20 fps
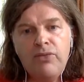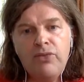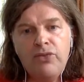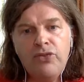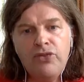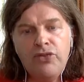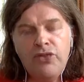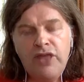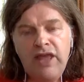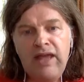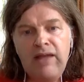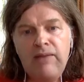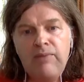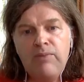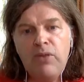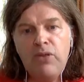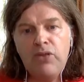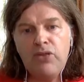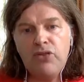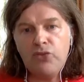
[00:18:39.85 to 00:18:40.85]

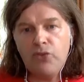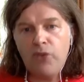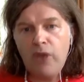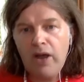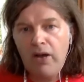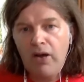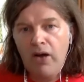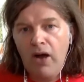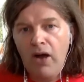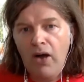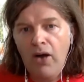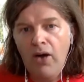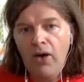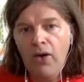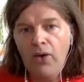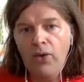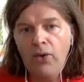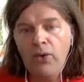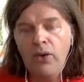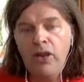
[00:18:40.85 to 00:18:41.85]
theme throughout a
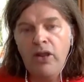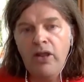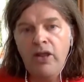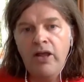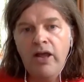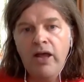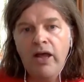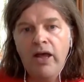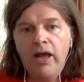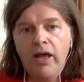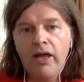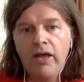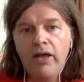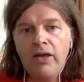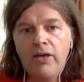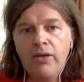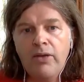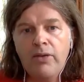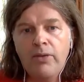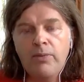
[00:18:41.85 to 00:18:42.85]
whole
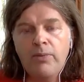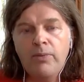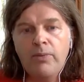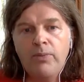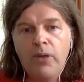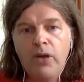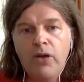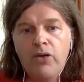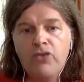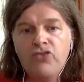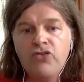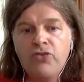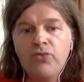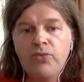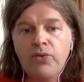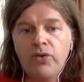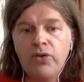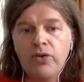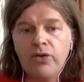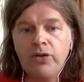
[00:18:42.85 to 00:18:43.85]
poetry
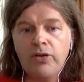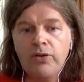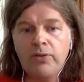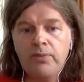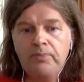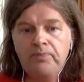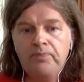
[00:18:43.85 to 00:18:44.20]
book.